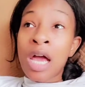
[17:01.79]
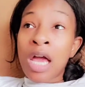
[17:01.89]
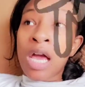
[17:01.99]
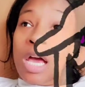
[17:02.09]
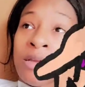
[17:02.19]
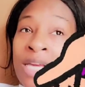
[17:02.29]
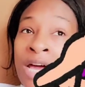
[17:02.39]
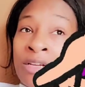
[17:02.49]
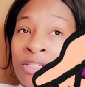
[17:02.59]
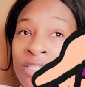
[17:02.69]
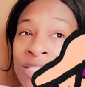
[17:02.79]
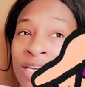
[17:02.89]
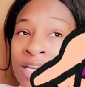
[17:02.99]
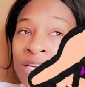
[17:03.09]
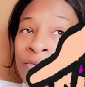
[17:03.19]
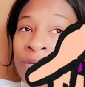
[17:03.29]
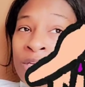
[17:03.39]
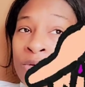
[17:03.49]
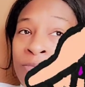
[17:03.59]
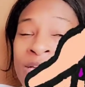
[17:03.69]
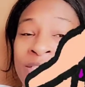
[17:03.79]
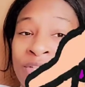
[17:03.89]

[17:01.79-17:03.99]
It also said that we could do mustard